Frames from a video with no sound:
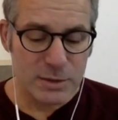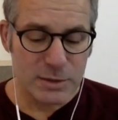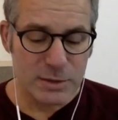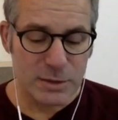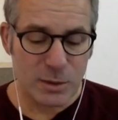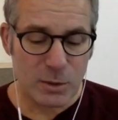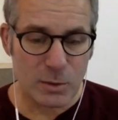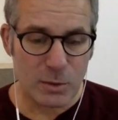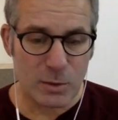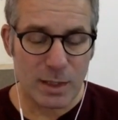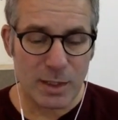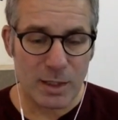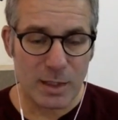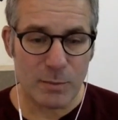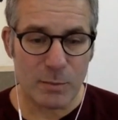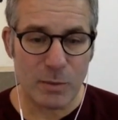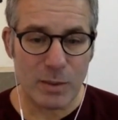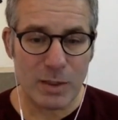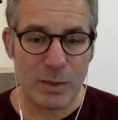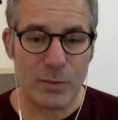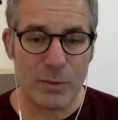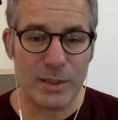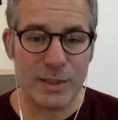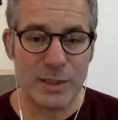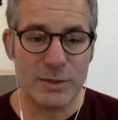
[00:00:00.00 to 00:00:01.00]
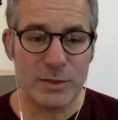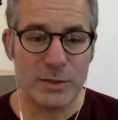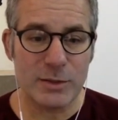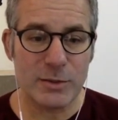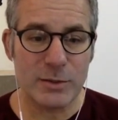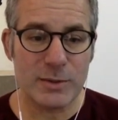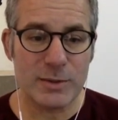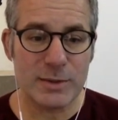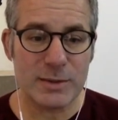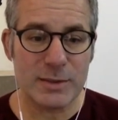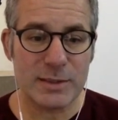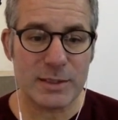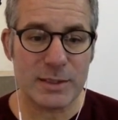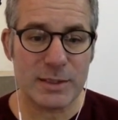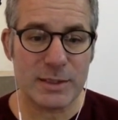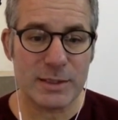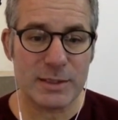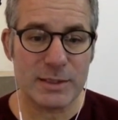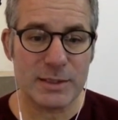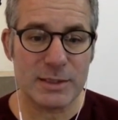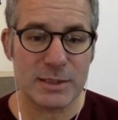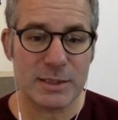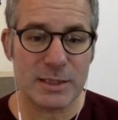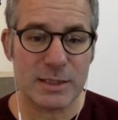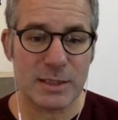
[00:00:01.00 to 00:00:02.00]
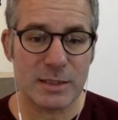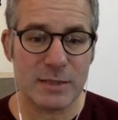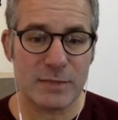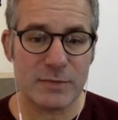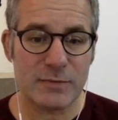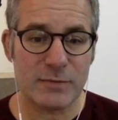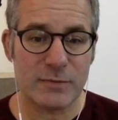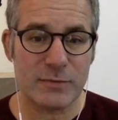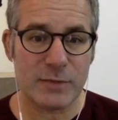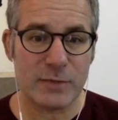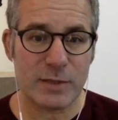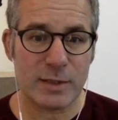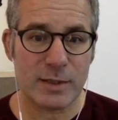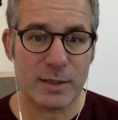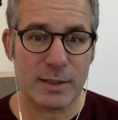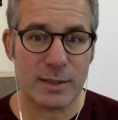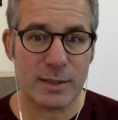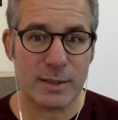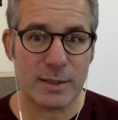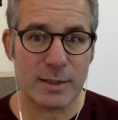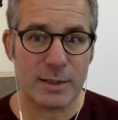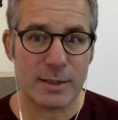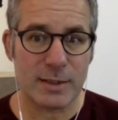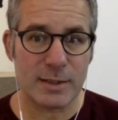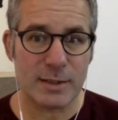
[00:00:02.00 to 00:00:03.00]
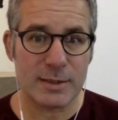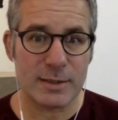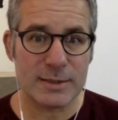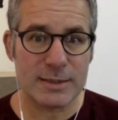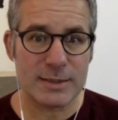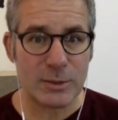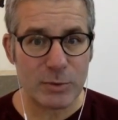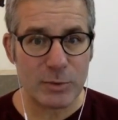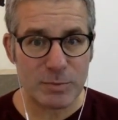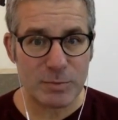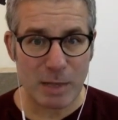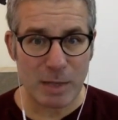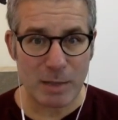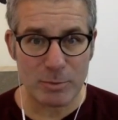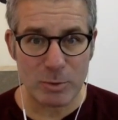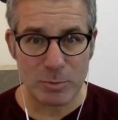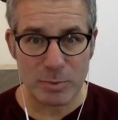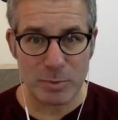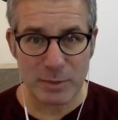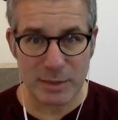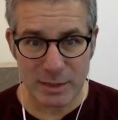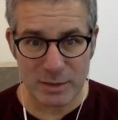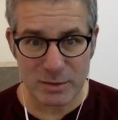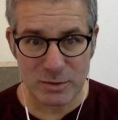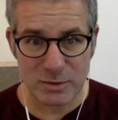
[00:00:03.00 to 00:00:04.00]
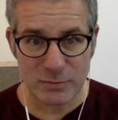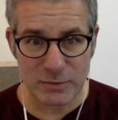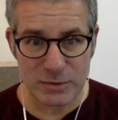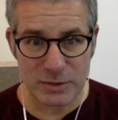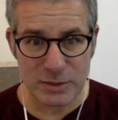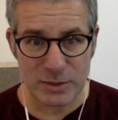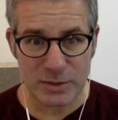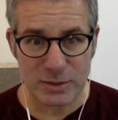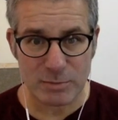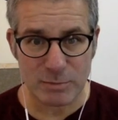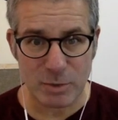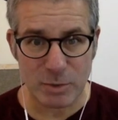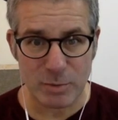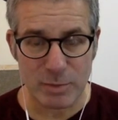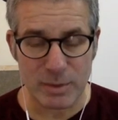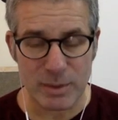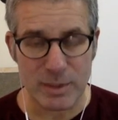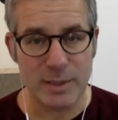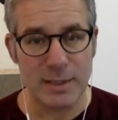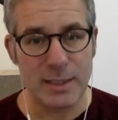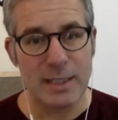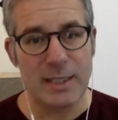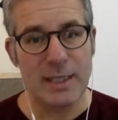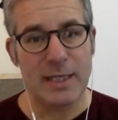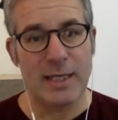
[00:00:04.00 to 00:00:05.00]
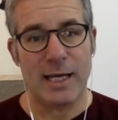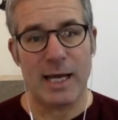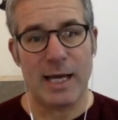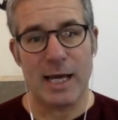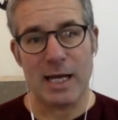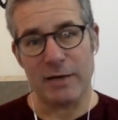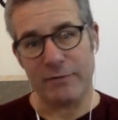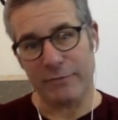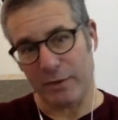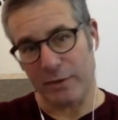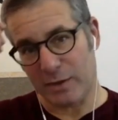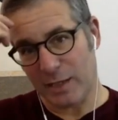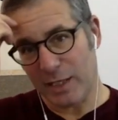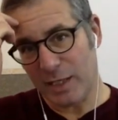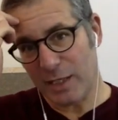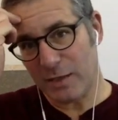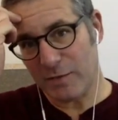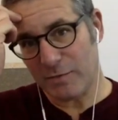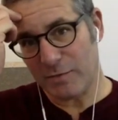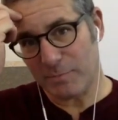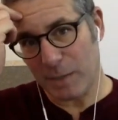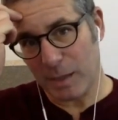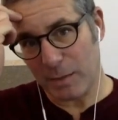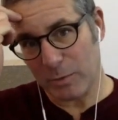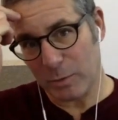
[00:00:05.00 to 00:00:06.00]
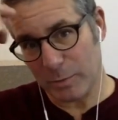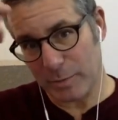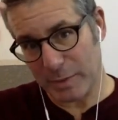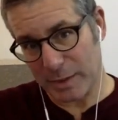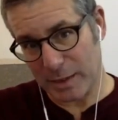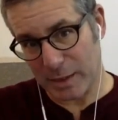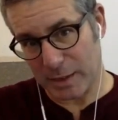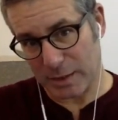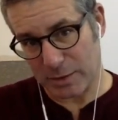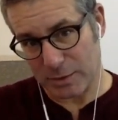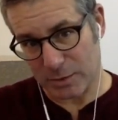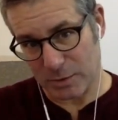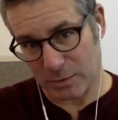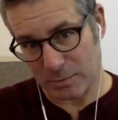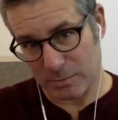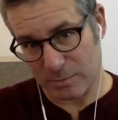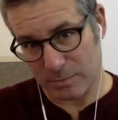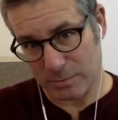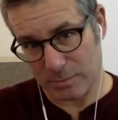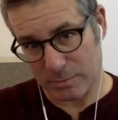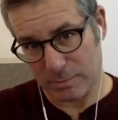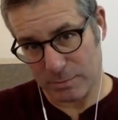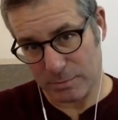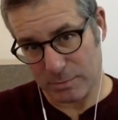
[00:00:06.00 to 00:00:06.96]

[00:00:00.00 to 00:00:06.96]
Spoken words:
So what I want to do is just kind of stick with Pablo Picasso for just a moment. And if you think of Pablo Picasso,